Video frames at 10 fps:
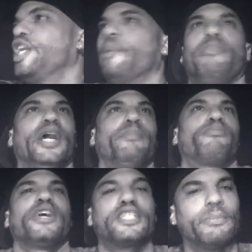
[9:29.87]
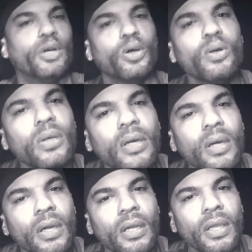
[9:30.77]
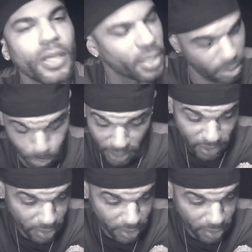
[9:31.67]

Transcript: a button pressing mood, you can press the